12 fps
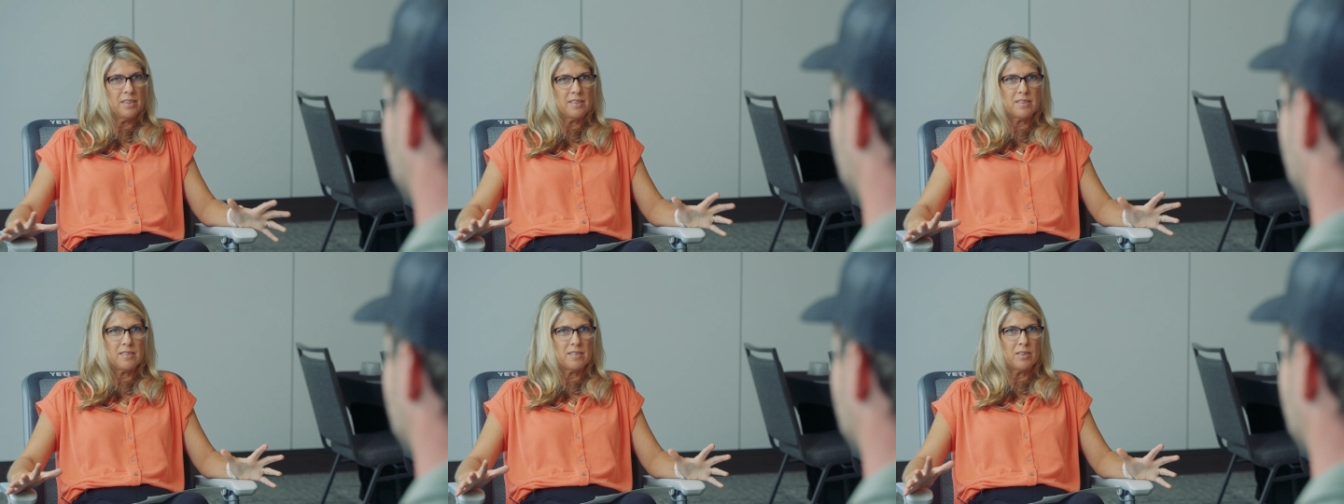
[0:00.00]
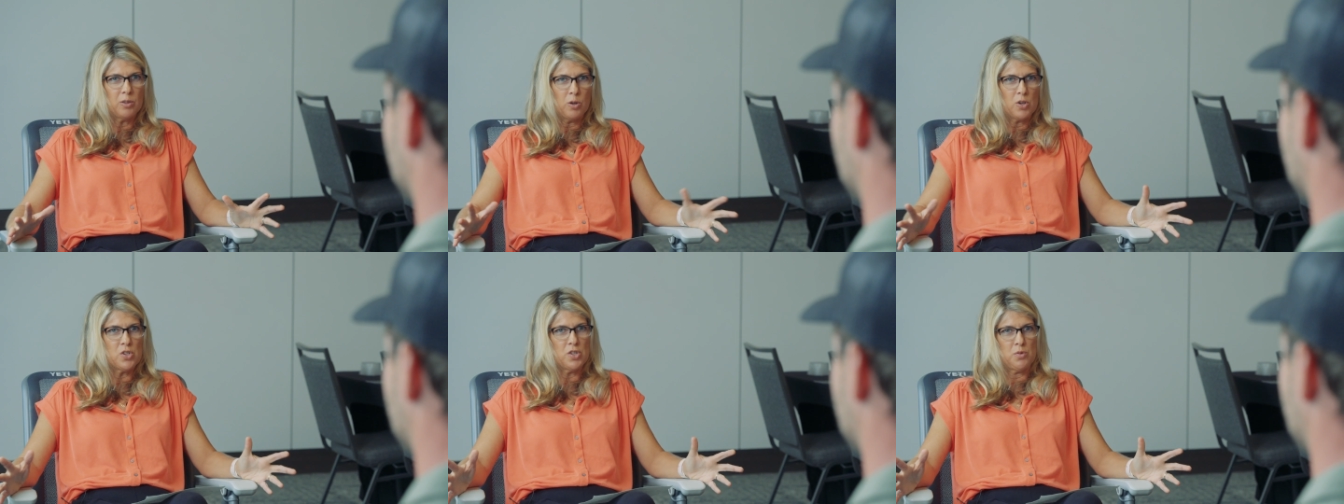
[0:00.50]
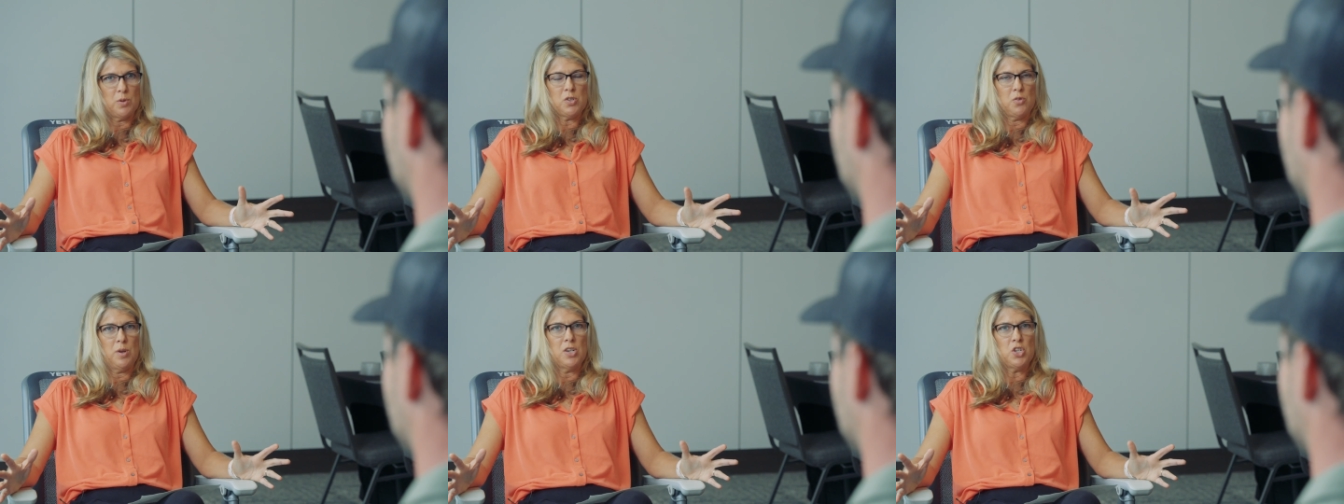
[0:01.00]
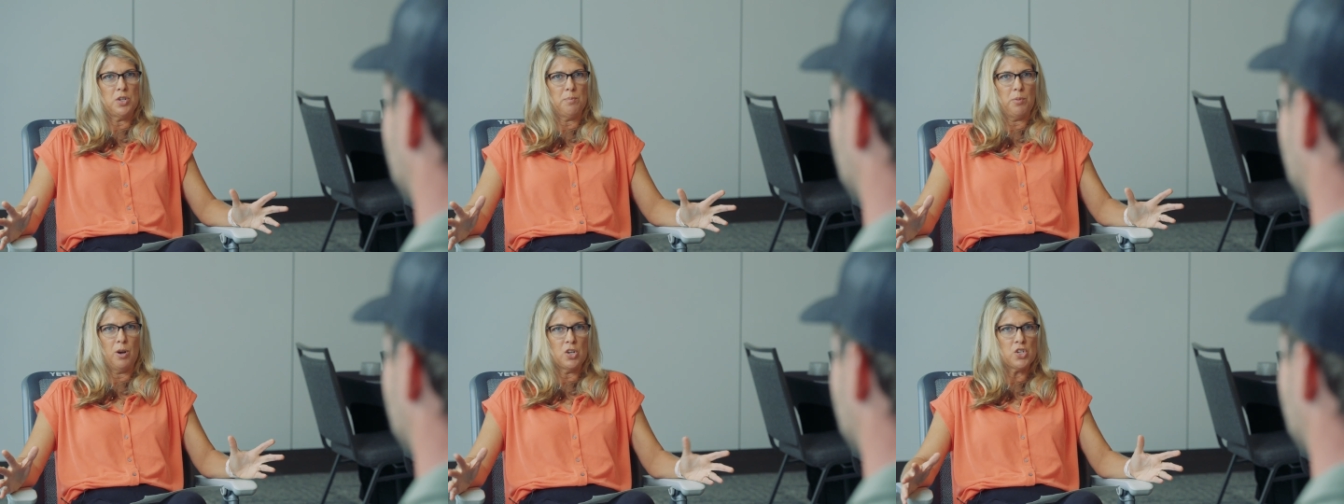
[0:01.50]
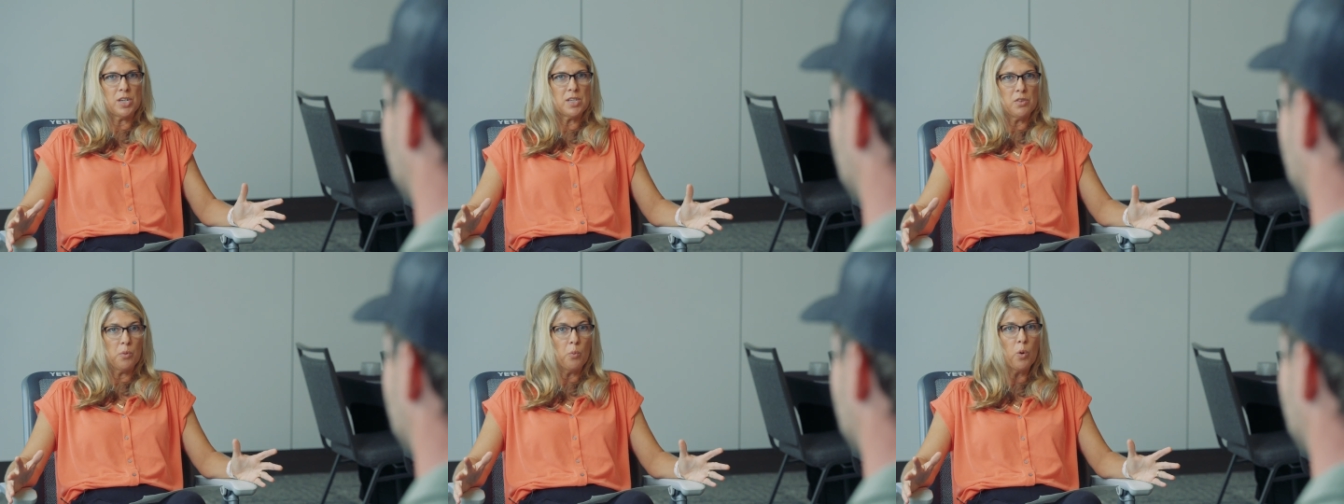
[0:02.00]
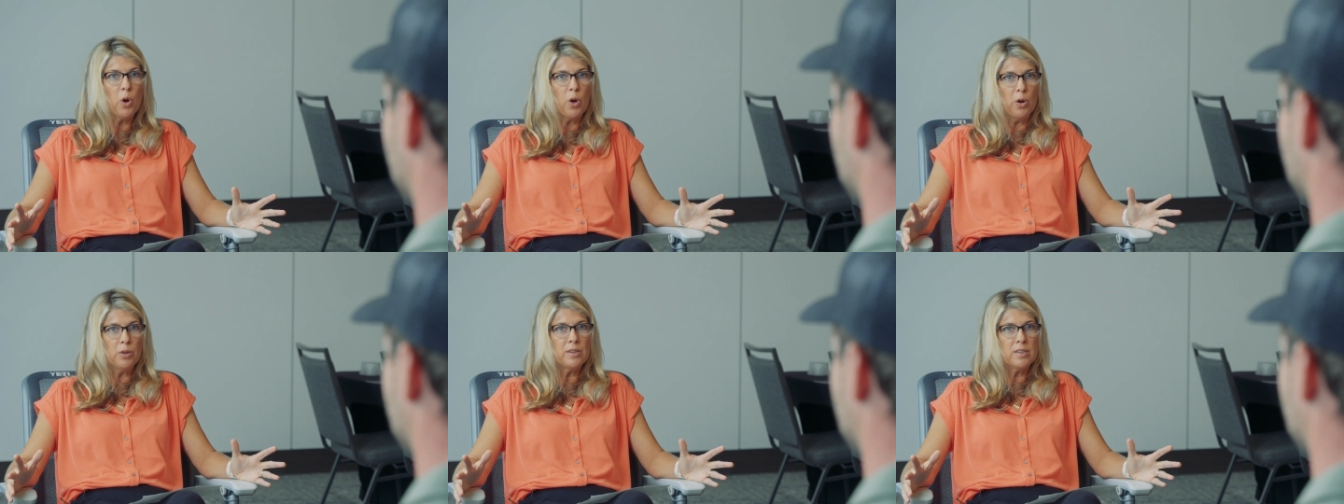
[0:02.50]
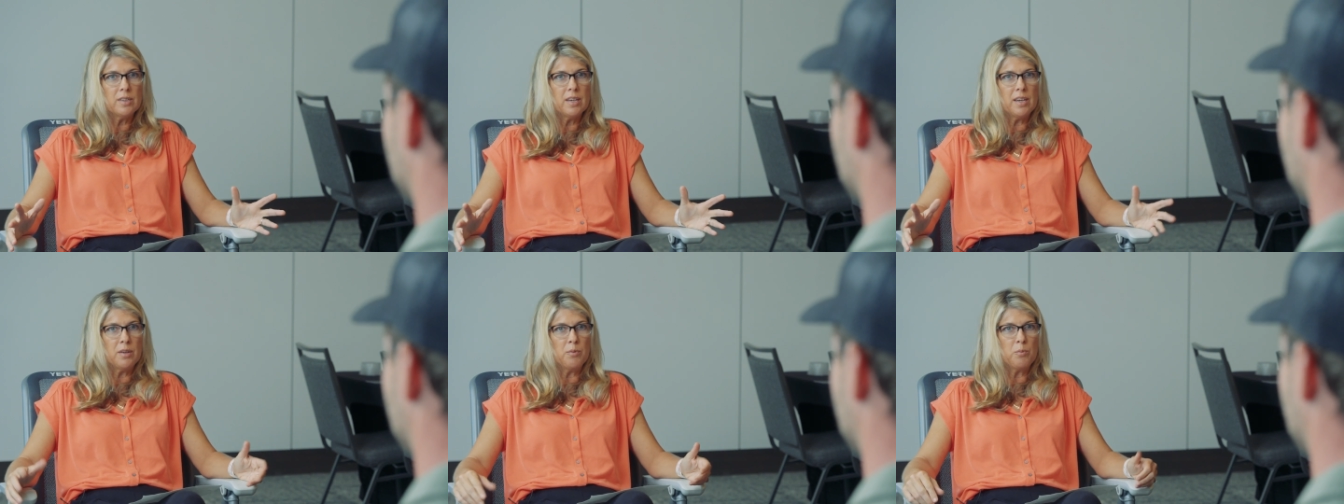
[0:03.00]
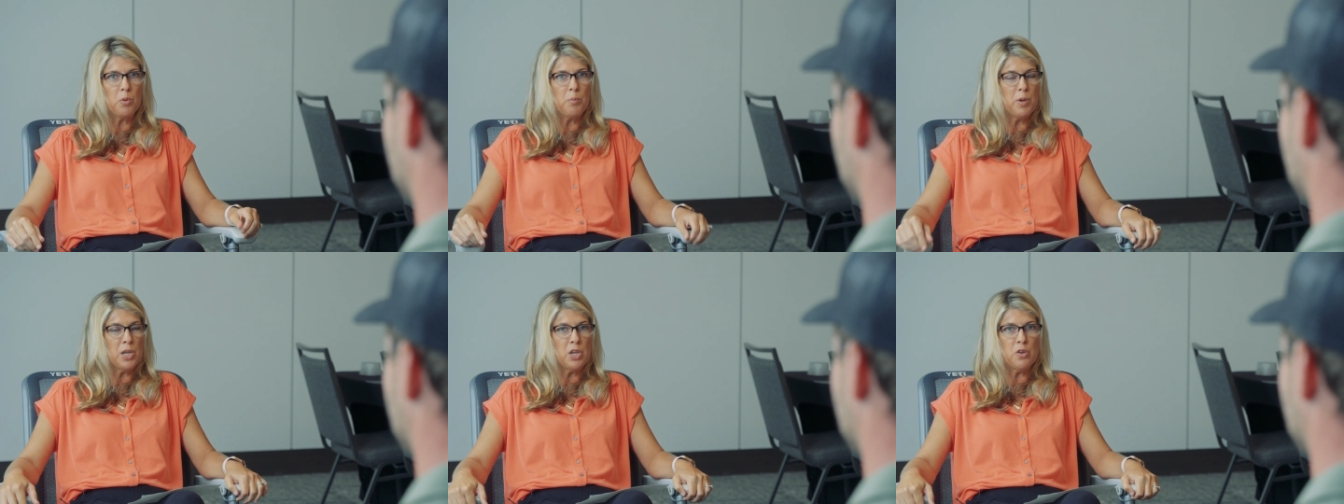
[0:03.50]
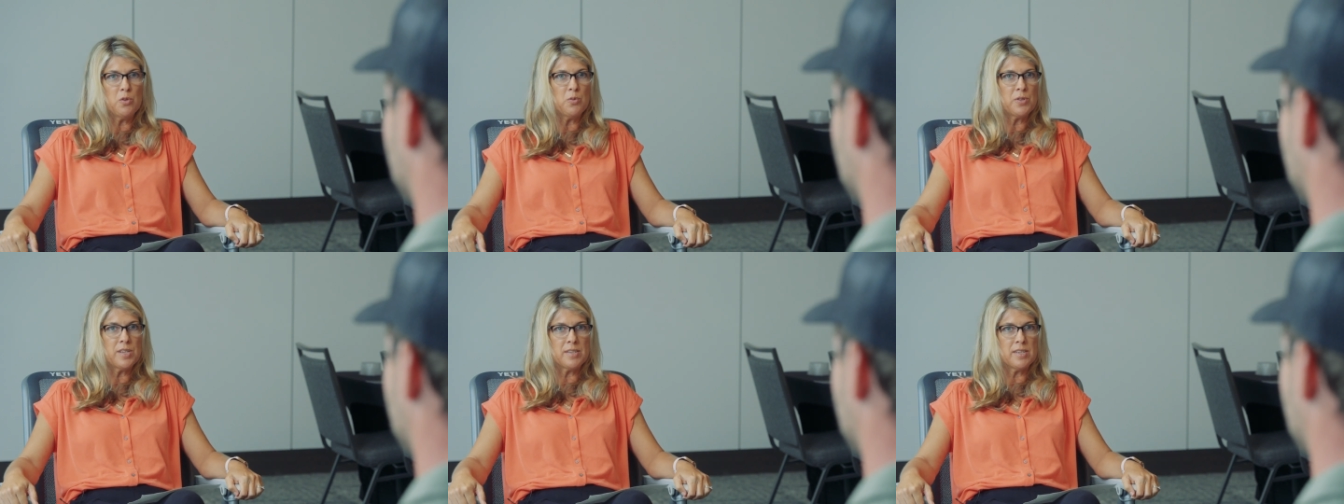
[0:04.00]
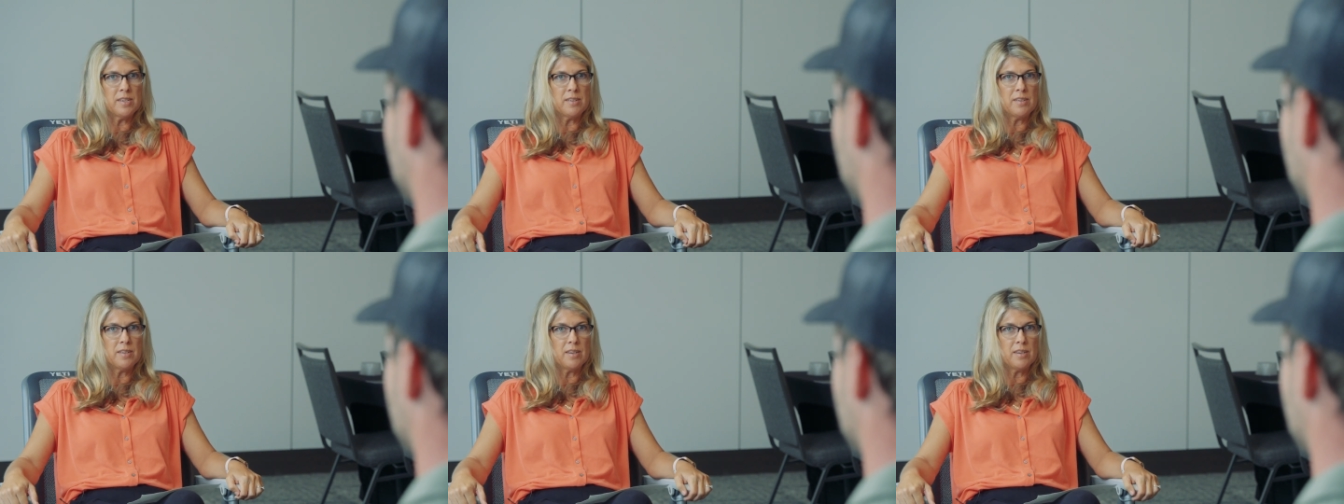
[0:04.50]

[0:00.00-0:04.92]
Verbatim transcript: it's the largest restoration project in the world and will be used as a